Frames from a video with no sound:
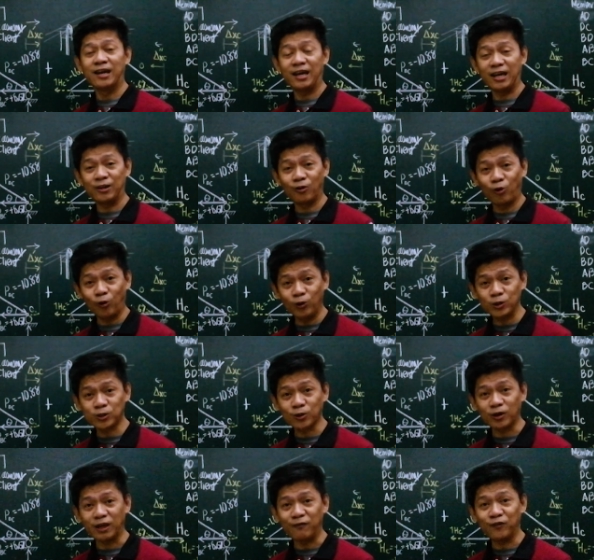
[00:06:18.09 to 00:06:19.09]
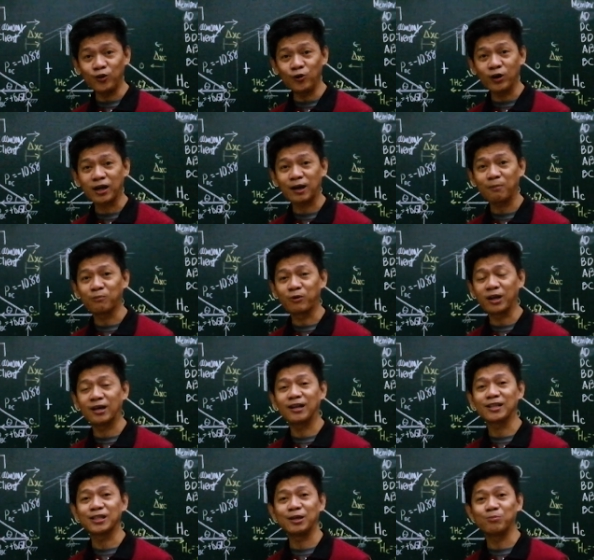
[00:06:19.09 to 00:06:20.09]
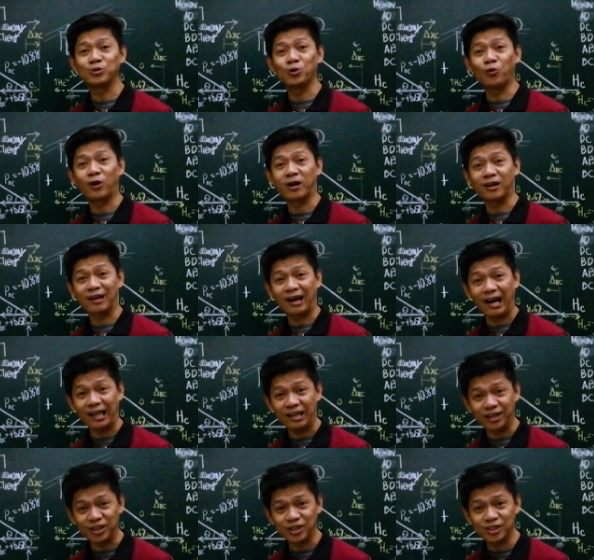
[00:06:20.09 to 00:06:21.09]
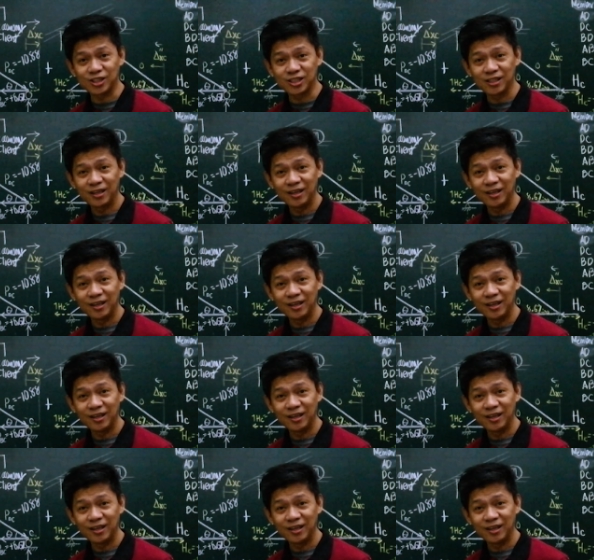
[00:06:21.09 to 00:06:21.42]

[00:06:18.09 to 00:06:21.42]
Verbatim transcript: And also, if you have relatives who are college,